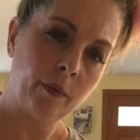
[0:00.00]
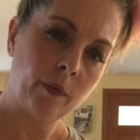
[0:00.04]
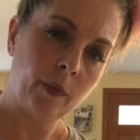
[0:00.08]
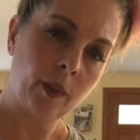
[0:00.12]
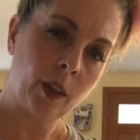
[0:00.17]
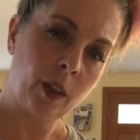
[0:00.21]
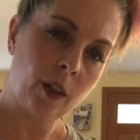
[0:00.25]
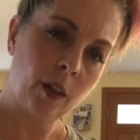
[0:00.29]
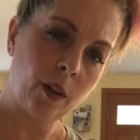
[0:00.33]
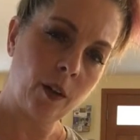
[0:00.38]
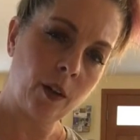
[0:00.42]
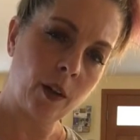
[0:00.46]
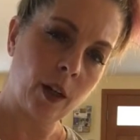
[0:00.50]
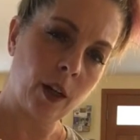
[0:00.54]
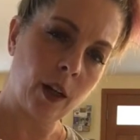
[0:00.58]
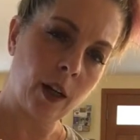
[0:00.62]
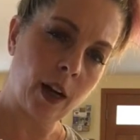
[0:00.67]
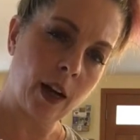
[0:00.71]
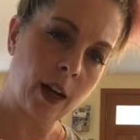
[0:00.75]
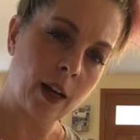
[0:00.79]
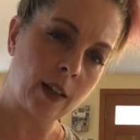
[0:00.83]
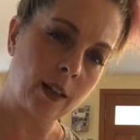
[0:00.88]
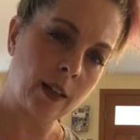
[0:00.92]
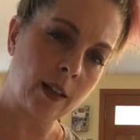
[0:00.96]
You know, you can
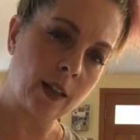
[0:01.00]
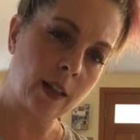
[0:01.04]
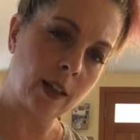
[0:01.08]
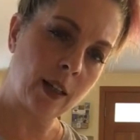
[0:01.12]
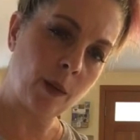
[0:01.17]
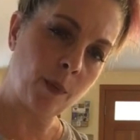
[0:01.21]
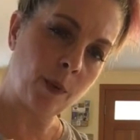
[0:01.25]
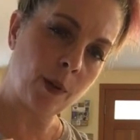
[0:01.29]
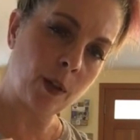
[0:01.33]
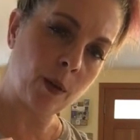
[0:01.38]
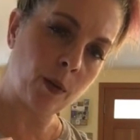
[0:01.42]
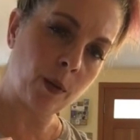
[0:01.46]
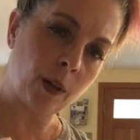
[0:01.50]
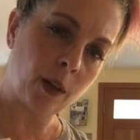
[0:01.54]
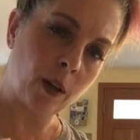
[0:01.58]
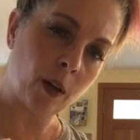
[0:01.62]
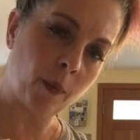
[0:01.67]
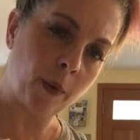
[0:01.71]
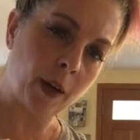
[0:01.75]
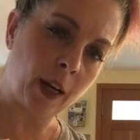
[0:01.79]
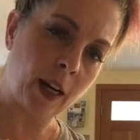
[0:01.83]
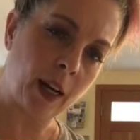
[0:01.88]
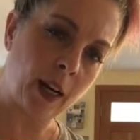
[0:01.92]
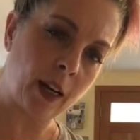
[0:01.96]
kind of see between all
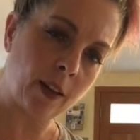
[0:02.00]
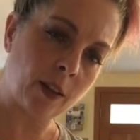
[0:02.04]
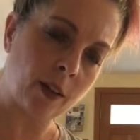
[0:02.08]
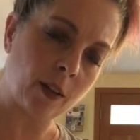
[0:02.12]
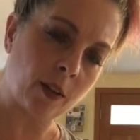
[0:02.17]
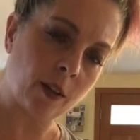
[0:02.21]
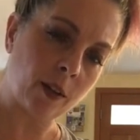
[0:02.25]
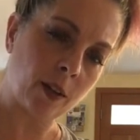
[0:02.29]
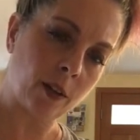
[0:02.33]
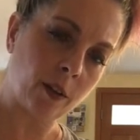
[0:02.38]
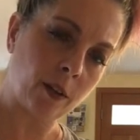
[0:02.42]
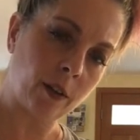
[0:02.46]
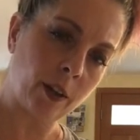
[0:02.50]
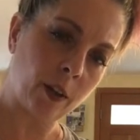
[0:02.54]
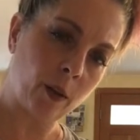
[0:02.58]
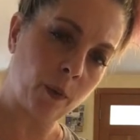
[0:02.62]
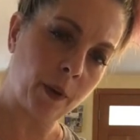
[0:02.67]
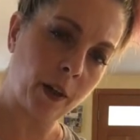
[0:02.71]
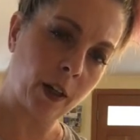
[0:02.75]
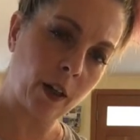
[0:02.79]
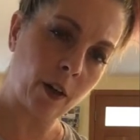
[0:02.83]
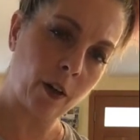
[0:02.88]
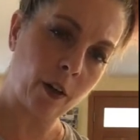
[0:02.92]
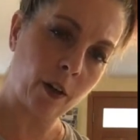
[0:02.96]
my hands, they're a little
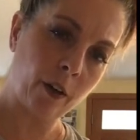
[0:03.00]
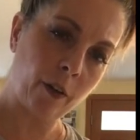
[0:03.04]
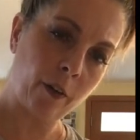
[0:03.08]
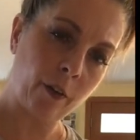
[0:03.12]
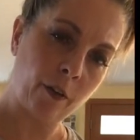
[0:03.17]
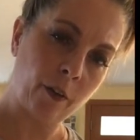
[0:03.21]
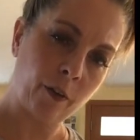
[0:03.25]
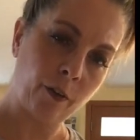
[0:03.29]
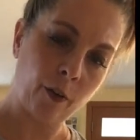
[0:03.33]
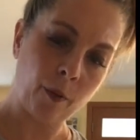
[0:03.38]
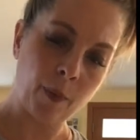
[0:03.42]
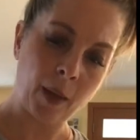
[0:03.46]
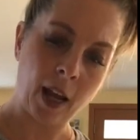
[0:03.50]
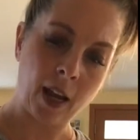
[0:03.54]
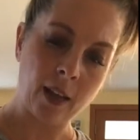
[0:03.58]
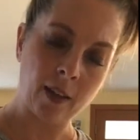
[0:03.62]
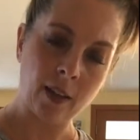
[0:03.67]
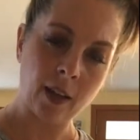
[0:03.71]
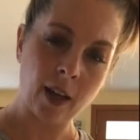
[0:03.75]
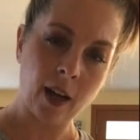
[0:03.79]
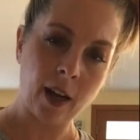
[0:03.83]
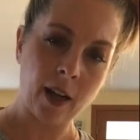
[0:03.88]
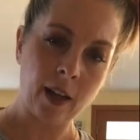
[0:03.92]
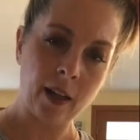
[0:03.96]
bit curved from that
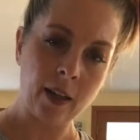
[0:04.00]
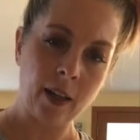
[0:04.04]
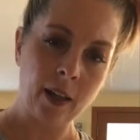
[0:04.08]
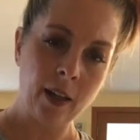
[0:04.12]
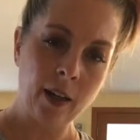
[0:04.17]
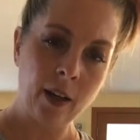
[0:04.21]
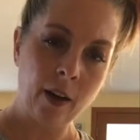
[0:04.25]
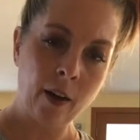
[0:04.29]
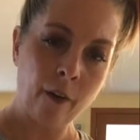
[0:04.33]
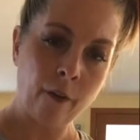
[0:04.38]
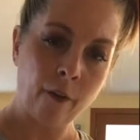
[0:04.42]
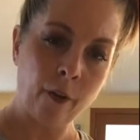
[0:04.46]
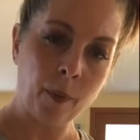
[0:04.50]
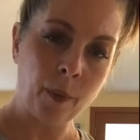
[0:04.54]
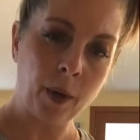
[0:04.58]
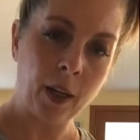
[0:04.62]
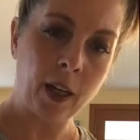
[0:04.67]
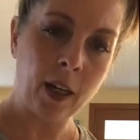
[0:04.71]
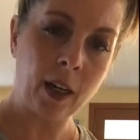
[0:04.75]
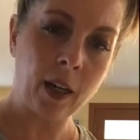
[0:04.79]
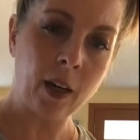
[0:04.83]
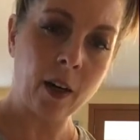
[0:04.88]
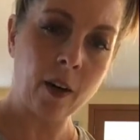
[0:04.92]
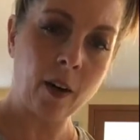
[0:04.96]
side. From
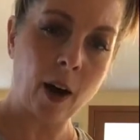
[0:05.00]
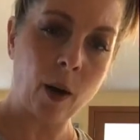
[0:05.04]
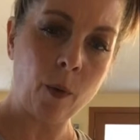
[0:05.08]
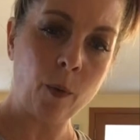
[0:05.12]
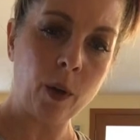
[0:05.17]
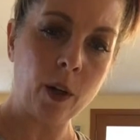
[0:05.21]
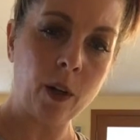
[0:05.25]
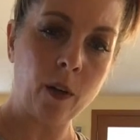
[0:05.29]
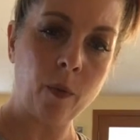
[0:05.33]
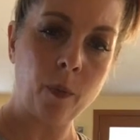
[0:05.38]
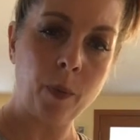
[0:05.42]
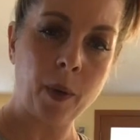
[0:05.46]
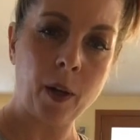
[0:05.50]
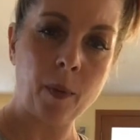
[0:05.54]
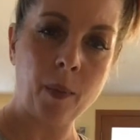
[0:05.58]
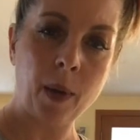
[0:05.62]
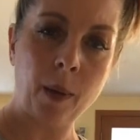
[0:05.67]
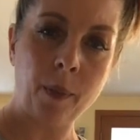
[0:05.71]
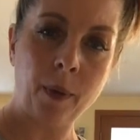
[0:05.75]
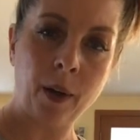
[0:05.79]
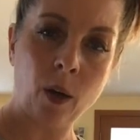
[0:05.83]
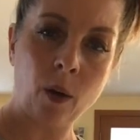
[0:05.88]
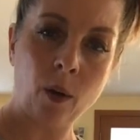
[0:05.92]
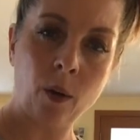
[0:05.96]
here, I would have been
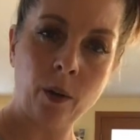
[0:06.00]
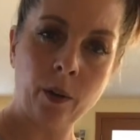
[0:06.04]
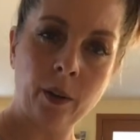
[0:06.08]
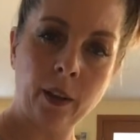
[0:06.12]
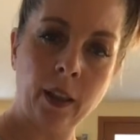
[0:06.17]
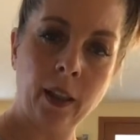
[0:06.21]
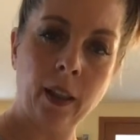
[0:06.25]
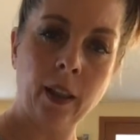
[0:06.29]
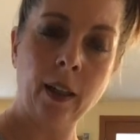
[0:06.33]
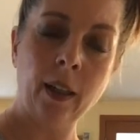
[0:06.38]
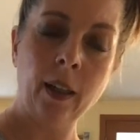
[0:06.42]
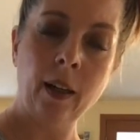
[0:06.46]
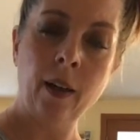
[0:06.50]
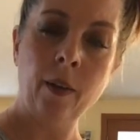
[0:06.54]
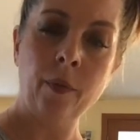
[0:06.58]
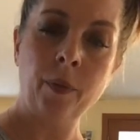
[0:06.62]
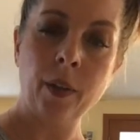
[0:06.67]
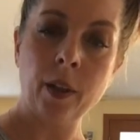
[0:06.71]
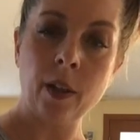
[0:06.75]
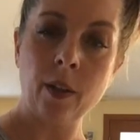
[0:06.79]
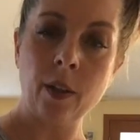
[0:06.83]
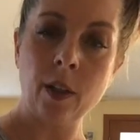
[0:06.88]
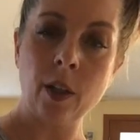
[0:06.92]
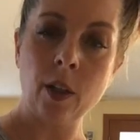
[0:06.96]
maybe holding
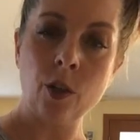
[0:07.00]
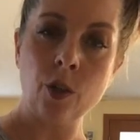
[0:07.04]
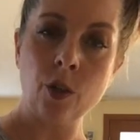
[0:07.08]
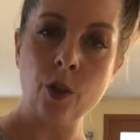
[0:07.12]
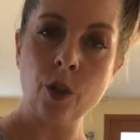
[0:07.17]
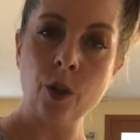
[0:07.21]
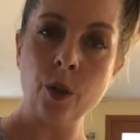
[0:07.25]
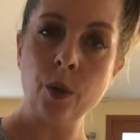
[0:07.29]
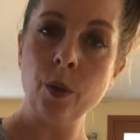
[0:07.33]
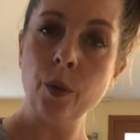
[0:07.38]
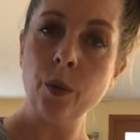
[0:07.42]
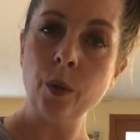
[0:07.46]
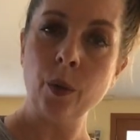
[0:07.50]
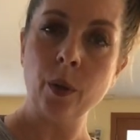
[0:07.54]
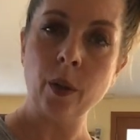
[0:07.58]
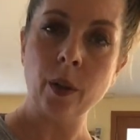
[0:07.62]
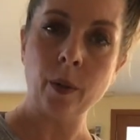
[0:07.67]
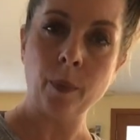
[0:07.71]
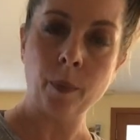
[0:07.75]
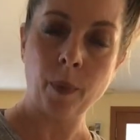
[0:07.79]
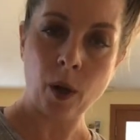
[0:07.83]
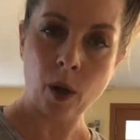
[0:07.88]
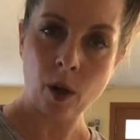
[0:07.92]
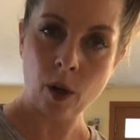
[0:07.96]
a tissue or a
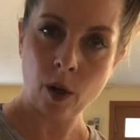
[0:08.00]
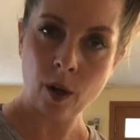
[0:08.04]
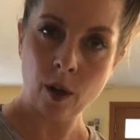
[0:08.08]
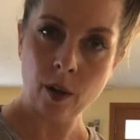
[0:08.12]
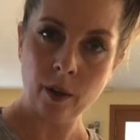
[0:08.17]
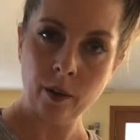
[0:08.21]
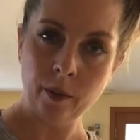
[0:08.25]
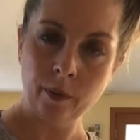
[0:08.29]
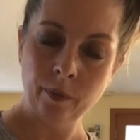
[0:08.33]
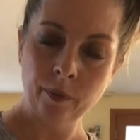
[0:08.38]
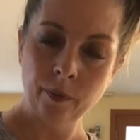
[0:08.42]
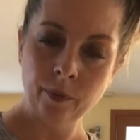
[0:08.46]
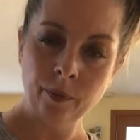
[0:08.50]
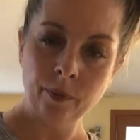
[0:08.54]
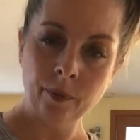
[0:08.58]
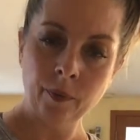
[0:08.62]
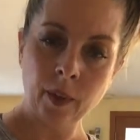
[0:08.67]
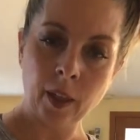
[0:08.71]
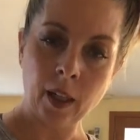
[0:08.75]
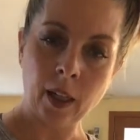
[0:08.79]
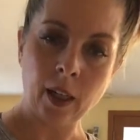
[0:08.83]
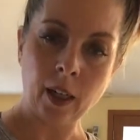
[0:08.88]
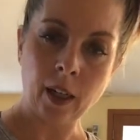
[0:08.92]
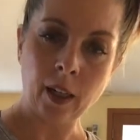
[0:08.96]
ball,
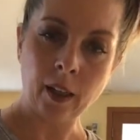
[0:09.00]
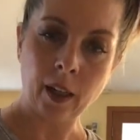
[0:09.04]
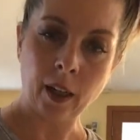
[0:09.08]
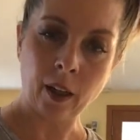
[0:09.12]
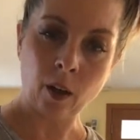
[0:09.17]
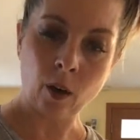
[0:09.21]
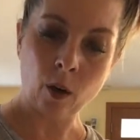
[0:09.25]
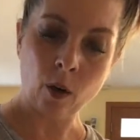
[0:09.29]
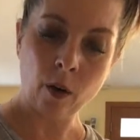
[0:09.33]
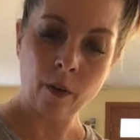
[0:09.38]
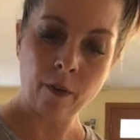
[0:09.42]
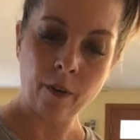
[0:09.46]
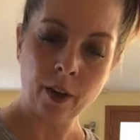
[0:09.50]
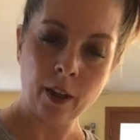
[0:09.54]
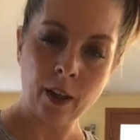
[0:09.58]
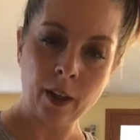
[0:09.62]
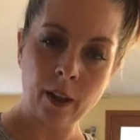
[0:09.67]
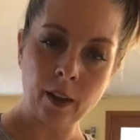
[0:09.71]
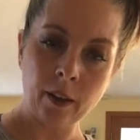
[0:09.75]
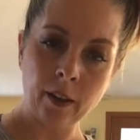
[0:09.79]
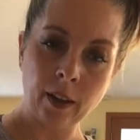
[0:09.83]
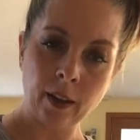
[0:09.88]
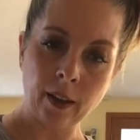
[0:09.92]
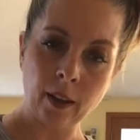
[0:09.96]
and I let go of it
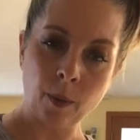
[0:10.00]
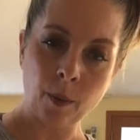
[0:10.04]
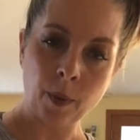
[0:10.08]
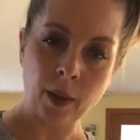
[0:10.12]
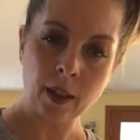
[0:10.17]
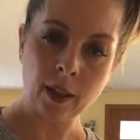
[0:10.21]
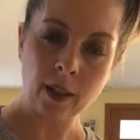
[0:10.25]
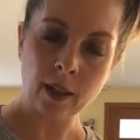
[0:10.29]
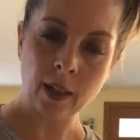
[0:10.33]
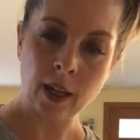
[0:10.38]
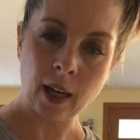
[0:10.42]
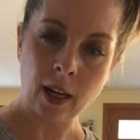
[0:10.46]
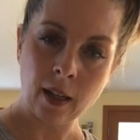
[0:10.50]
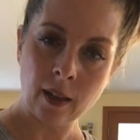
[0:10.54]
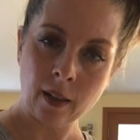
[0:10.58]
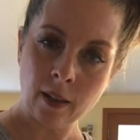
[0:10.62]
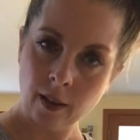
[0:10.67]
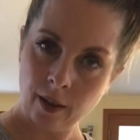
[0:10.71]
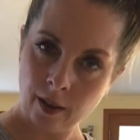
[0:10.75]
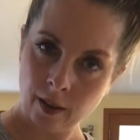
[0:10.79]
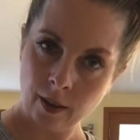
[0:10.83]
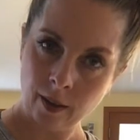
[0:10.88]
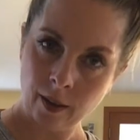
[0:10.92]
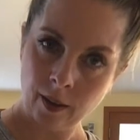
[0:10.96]
and let them extend.
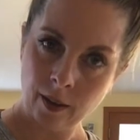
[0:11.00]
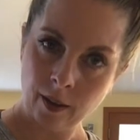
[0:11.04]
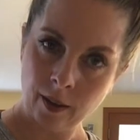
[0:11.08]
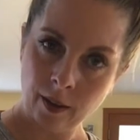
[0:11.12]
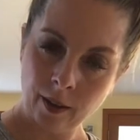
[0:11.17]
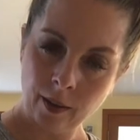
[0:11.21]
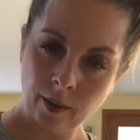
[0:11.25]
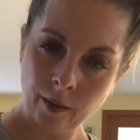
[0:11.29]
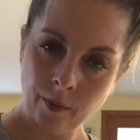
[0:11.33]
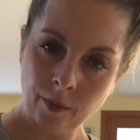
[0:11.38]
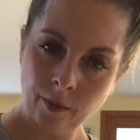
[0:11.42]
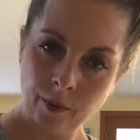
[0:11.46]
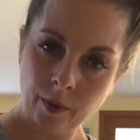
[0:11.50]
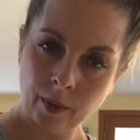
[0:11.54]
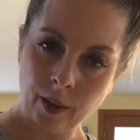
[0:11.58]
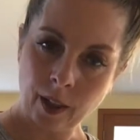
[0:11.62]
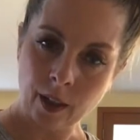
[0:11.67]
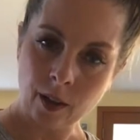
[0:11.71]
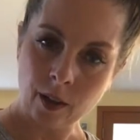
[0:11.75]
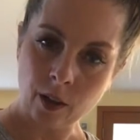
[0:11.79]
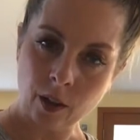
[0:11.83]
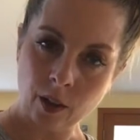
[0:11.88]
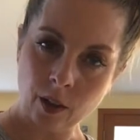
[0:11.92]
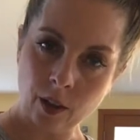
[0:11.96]

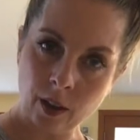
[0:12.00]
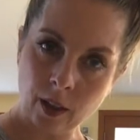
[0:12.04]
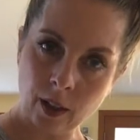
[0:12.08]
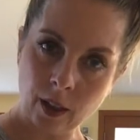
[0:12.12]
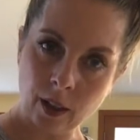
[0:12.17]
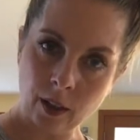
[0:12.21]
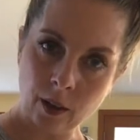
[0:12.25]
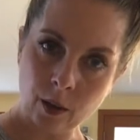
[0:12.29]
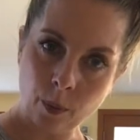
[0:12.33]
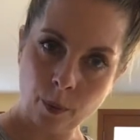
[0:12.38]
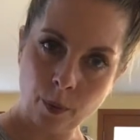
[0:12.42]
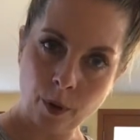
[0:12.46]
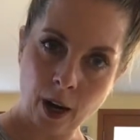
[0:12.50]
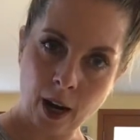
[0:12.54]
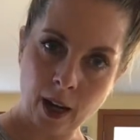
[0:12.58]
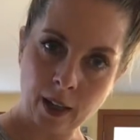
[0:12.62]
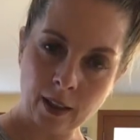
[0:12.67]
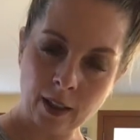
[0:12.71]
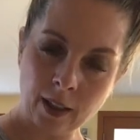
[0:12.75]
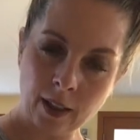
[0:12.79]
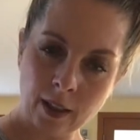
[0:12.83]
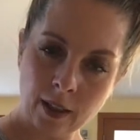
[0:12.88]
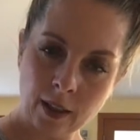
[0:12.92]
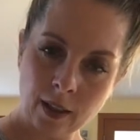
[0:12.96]
That's a good thing to
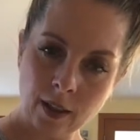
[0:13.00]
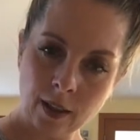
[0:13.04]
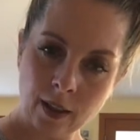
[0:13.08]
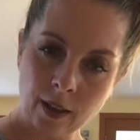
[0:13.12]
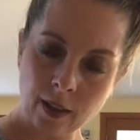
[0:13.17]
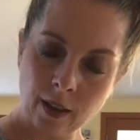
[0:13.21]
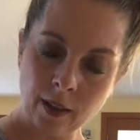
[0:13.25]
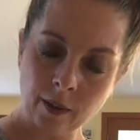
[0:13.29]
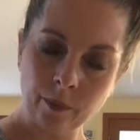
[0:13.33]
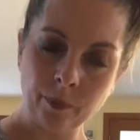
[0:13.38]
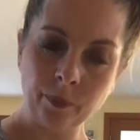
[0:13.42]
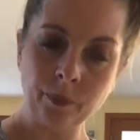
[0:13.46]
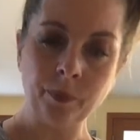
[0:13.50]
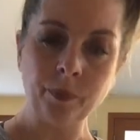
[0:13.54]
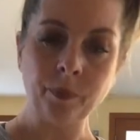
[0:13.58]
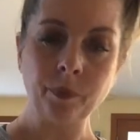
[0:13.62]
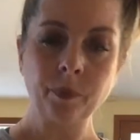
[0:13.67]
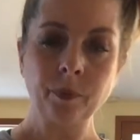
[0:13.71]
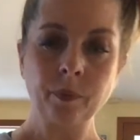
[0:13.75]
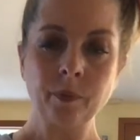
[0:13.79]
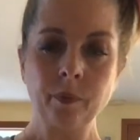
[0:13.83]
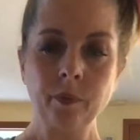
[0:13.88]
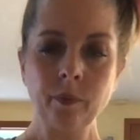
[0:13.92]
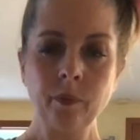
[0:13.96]
practice,
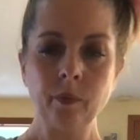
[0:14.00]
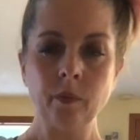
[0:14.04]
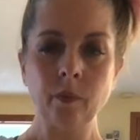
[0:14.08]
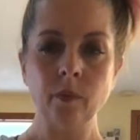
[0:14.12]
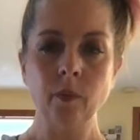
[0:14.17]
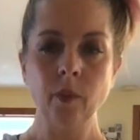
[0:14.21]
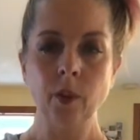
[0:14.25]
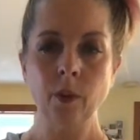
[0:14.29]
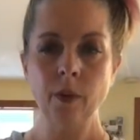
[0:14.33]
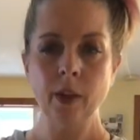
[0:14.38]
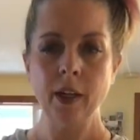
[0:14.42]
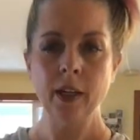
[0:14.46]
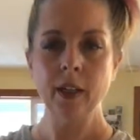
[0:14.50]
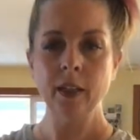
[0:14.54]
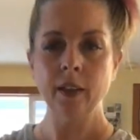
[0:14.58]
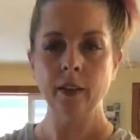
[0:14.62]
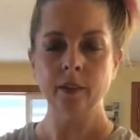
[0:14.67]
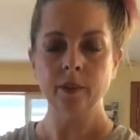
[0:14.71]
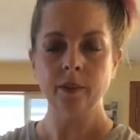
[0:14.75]
right?